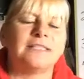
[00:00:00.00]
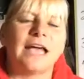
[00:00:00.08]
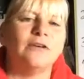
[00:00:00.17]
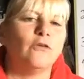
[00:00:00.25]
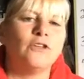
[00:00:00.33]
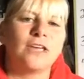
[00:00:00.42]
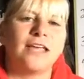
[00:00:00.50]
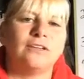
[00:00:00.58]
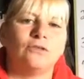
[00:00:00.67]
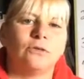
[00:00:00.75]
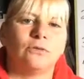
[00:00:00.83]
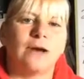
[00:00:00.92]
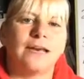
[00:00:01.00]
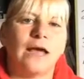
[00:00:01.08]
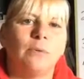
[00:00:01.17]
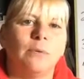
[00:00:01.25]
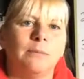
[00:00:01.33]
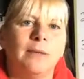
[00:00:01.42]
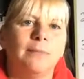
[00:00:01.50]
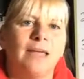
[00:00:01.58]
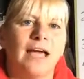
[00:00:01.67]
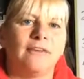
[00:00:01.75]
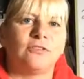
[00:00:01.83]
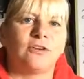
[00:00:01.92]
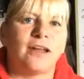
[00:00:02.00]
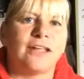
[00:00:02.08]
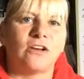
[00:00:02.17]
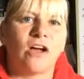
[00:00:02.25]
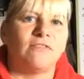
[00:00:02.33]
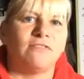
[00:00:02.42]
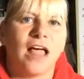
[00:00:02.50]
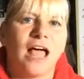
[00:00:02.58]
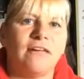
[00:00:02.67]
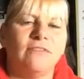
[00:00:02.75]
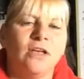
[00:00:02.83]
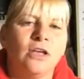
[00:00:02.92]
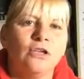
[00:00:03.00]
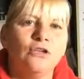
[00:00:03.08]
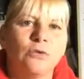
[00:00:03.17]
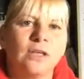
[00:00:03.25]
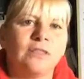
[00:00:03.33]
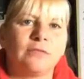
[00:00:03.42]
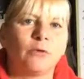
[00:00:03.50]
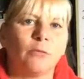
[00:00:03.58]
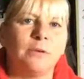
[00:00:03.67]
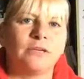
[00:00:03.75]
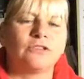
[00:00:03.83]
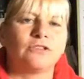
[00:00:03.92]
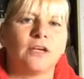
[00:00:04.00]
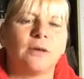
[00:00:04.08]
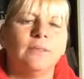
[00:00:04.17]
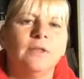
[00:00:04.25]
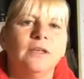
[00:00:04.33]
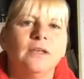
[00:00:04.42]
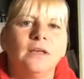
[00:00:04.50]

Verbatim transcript: I know you can't do it right now, but maybe after I get off live, you can throw pictures up,